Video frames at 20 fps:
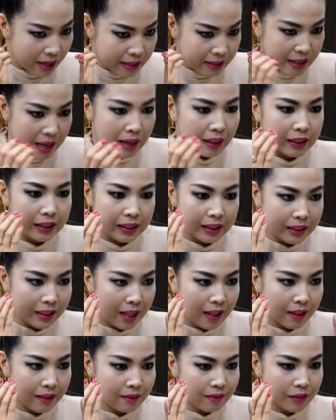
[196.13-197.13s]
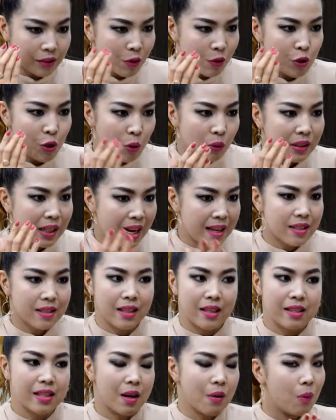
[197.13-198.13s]
Exactly that. Yung
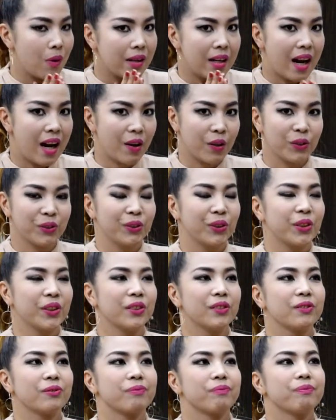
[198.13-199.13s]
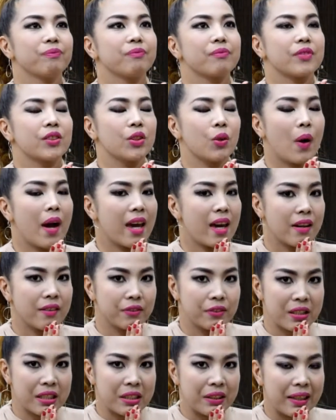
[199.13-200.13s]
last day niya, wala ako dun. Do I
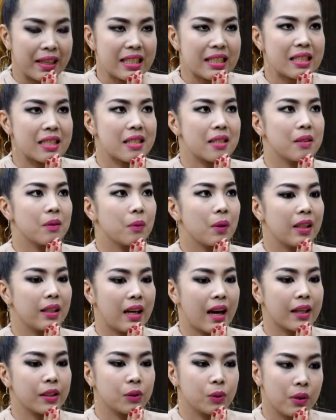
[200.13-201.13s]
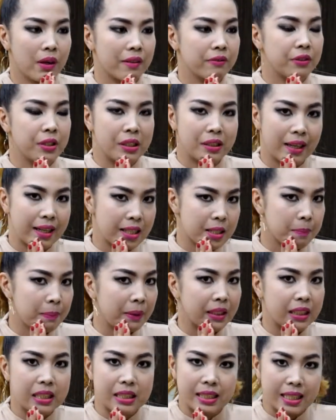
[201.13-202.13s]
have regrets? Well, I do have regrets.
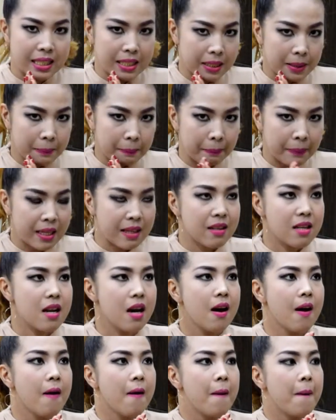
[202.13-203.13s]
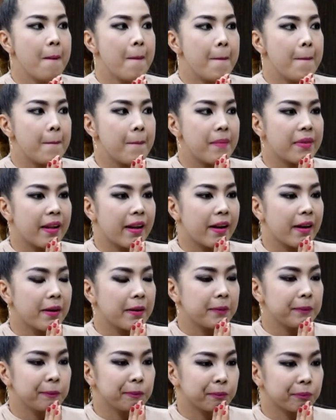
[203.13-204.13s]
But it doesn't mean
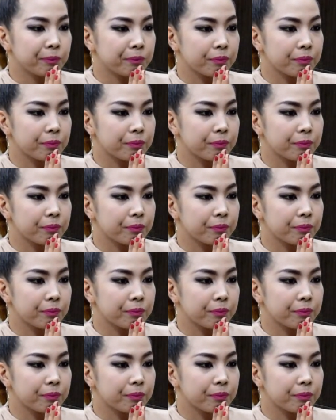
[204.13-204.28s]
na